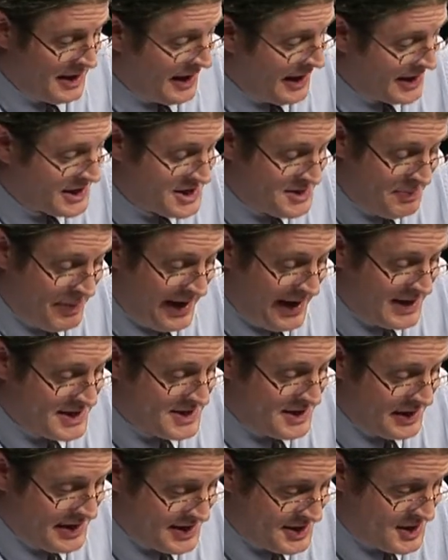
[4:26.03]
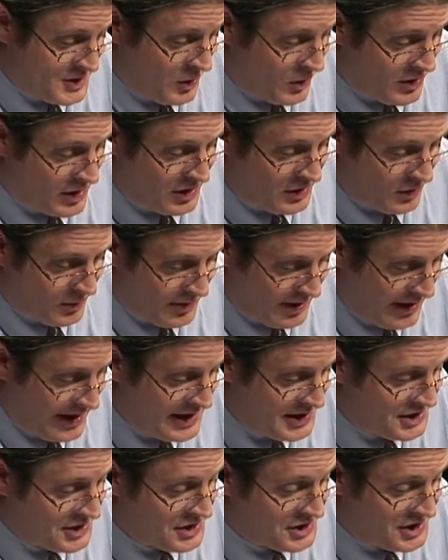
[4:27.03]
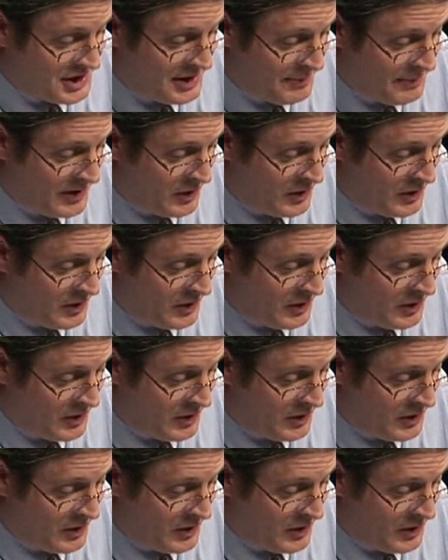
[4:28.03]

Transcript: It spans the historical relationship